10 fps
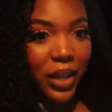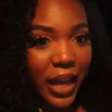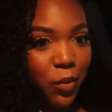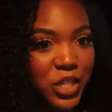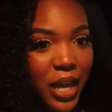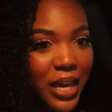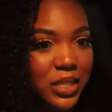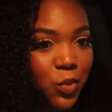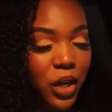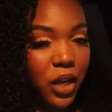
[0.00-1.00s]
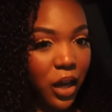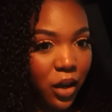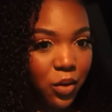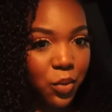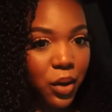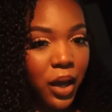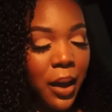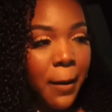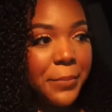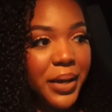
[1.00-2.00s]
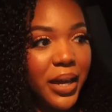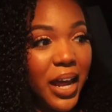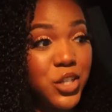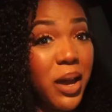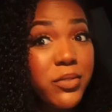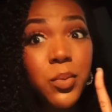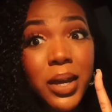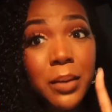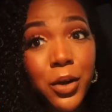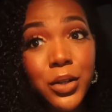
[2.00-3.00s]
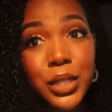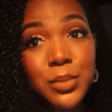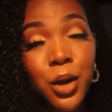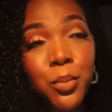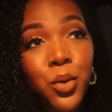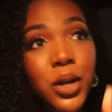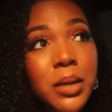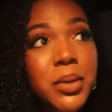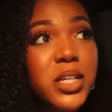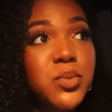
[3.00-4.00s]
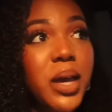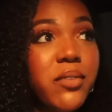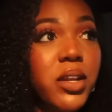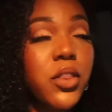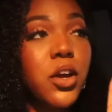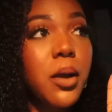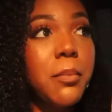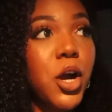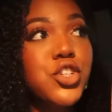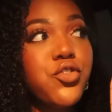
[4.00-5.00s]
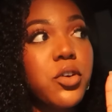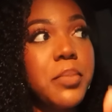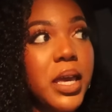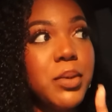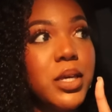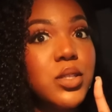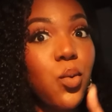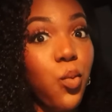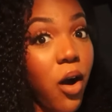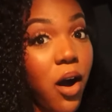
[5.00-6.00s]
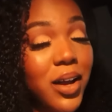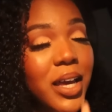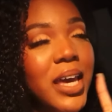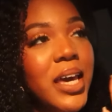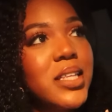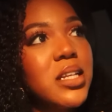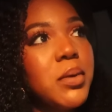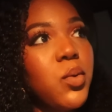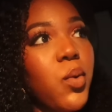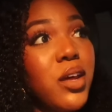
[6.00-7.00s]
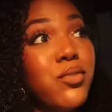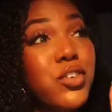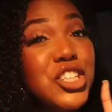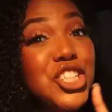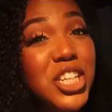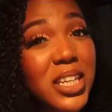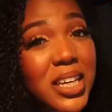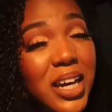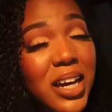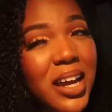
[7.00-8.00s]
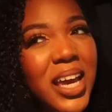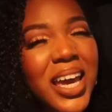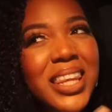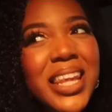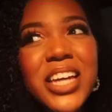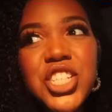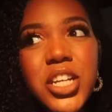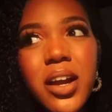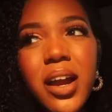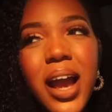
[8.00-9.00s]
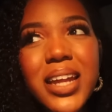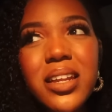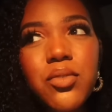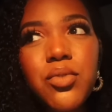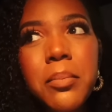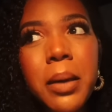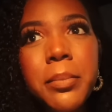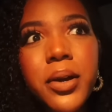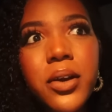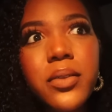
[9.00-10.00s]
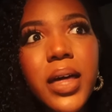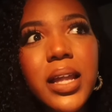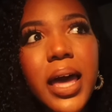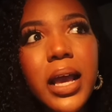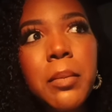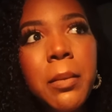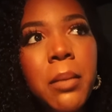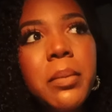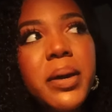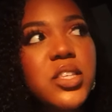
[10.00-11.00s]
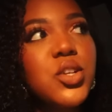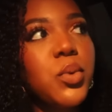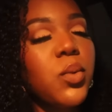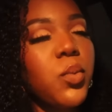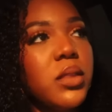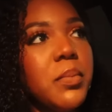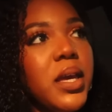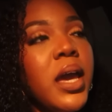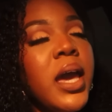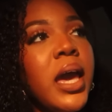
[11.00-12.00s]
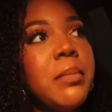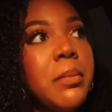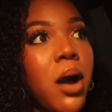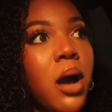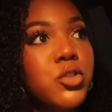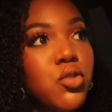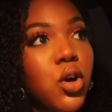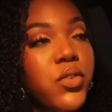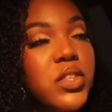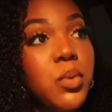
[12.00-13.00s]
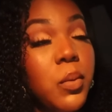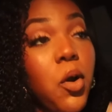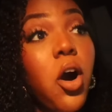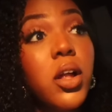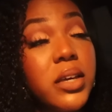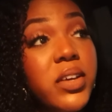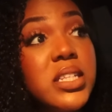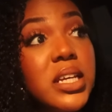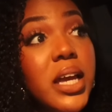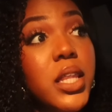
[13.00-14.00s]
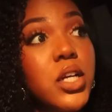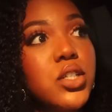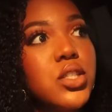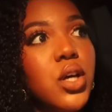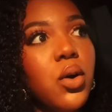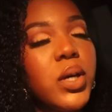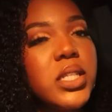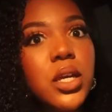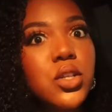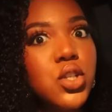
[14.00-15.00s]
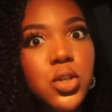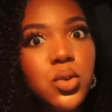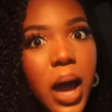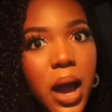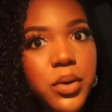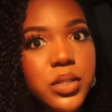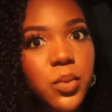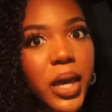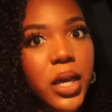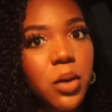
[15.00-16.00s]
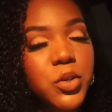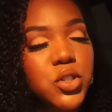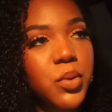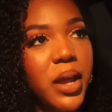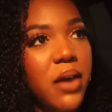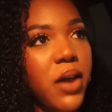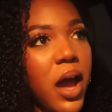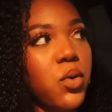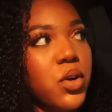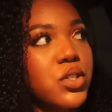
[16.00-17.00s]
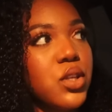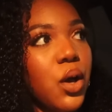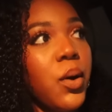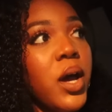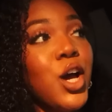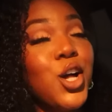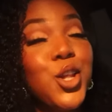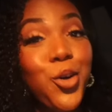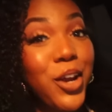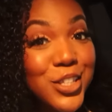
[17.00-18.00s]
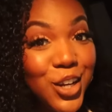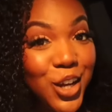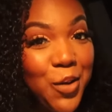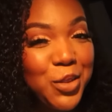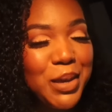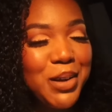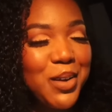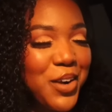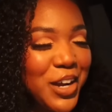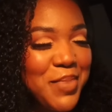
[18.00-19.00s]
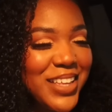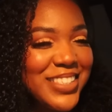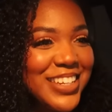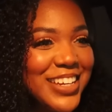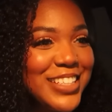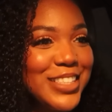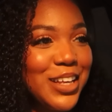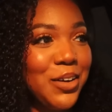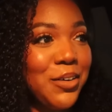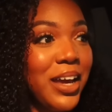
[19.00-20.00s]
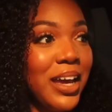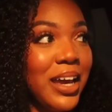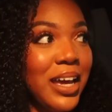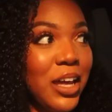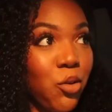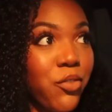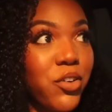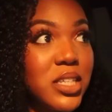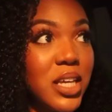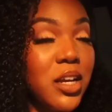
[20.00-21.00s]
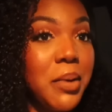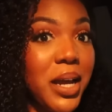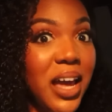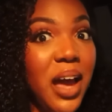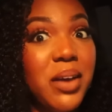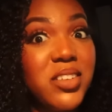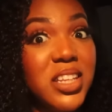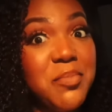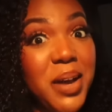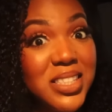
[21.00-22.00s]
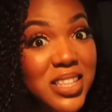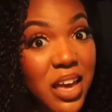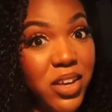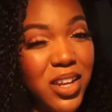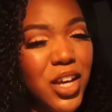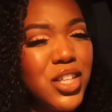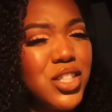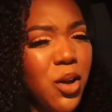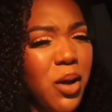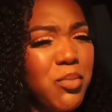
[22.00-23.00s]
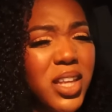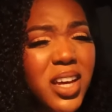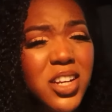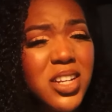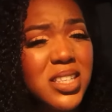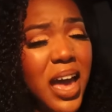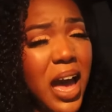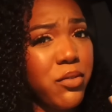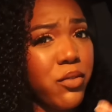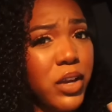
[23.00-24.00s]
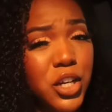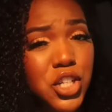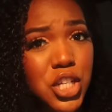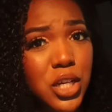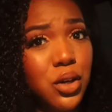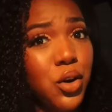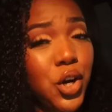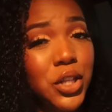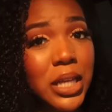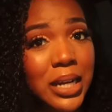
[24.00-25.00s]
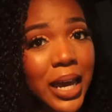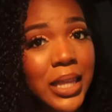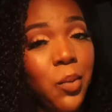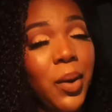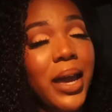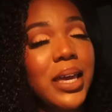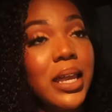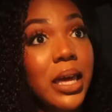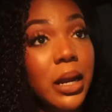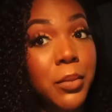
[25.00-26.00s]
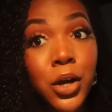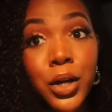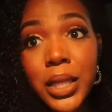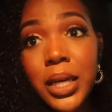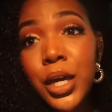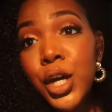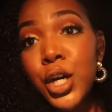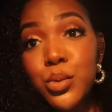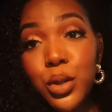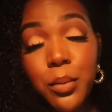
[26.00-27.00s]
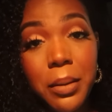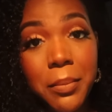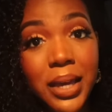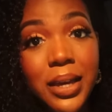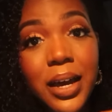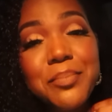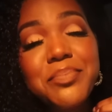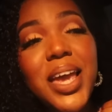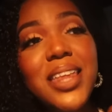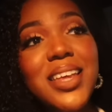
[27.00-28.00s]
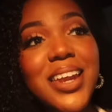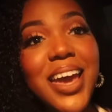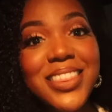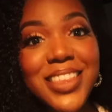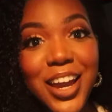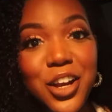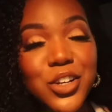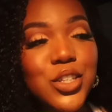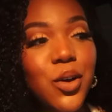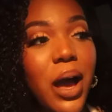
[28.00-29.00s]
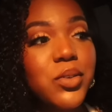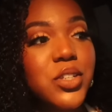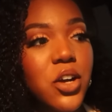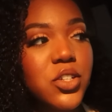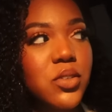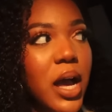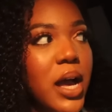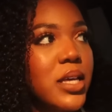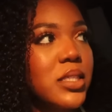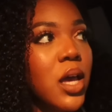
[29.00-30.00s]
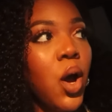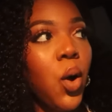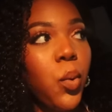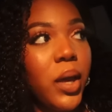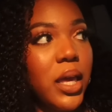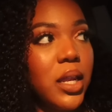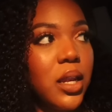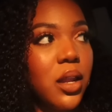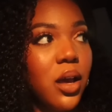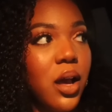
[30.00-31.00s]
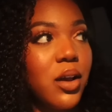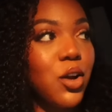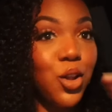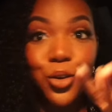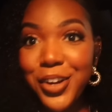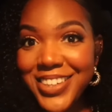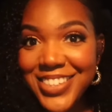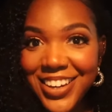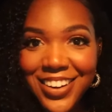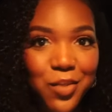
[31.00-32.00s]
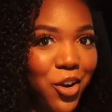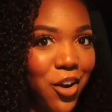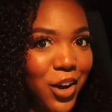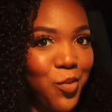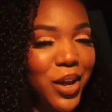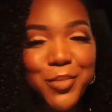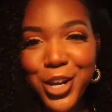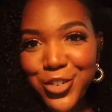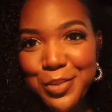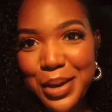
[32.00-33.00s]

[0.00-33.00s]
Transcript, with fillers: Like, I wish I had somewhere to go. But I do have to wake up early tomorrow morning because we have another March for Babies walk. It's going to be the one in Virginia. And last year, I didn't remember that, like, my mom and my sister went with me. And my mom drove, so we were all living together. So, it's like 2 hours away. Almost 2.5 hours. So Glory is gonna go with me, my work bestie. So in order for us to get there by 9, we have to leave by 7. So I'm really gonna just have a very chill early night. That way I can get up early, do a little bit of makeup, and then head there. So I will talk to you guys when Glory is here and we're on our way to March for